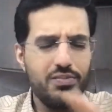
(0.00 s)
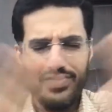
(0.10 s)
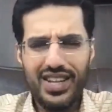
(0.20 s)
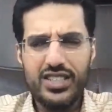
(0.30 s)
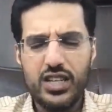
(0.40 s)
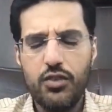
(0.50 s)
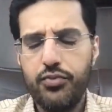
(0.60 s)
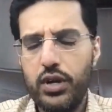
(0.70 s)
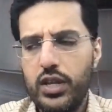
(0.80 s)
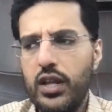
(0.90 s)
That's a
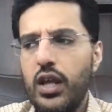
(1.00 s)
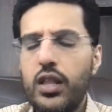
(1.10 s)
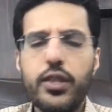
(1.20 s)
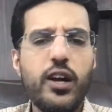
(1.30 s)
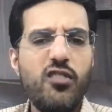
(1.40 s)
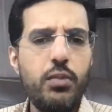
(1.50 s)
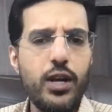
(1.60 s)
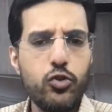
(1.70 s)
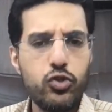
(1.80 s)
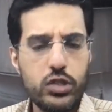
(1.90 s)
different thing. The government has
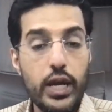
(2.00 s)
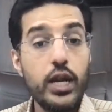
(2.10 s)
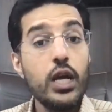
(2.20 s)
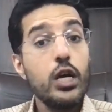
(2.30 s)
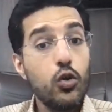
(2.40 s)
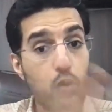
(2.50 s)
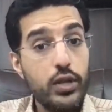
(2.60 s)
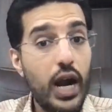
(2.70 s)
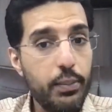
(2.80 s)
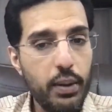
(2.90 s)
to decide. Could
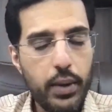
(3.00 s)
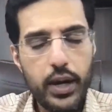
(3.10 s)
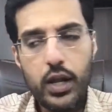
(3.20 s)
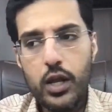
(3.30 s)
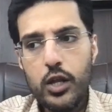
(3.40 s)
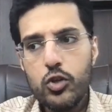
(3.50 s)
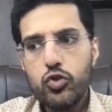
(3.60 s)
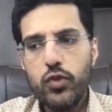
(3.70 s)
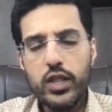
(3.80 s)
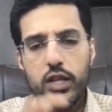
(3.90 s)
that be made? So
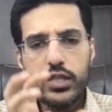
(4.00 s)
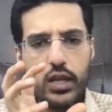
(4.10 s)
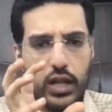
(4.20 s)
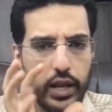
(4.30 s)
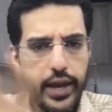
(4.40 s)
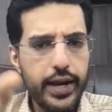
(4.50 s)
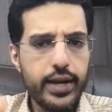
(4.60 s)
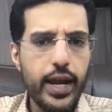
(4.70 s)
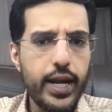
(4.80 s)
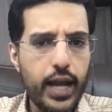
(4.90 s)
when this late
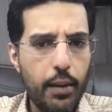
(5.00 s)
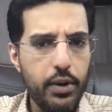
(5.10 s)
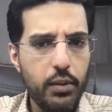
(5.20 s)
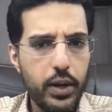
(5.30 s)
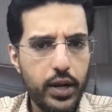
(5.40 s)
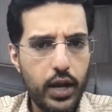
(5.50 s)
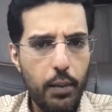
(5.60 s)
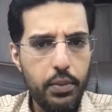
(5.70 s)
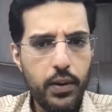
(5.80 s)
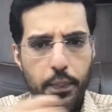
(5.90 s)
night cabinet meeting
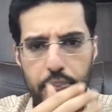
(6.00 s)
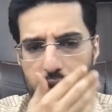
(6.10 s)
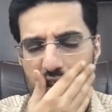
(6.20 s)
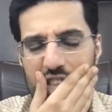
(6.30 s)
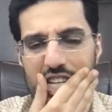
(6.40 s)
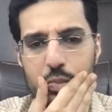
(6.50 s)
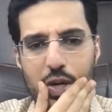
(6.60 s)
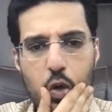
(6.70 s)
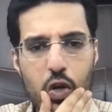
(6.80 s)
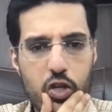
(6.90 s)
happened, this
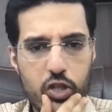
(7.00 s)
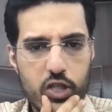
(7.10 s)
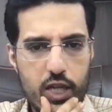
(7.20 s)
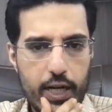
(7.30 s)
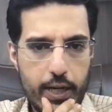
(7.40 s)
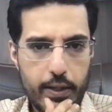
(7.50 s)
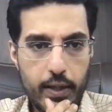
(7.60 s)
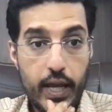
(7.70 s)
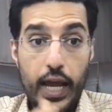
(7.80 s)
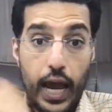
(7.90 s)
speculation started.
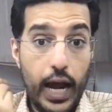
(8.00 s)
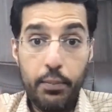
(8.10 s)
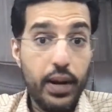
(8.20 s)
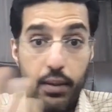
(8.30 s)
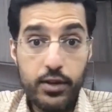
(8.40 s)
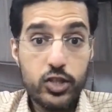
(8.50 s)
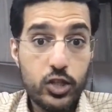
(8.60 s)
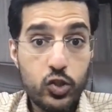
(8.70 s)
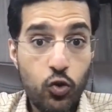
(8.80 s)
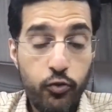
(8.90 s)
And Prime Minister is
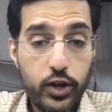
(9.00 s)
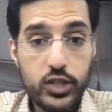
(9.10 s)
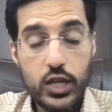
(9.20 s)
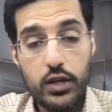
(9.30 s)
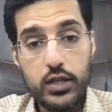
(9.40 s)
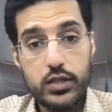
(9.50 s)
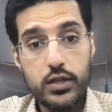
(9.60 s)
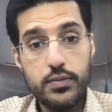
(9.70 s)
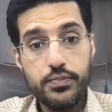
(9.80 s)
known for his secrecy.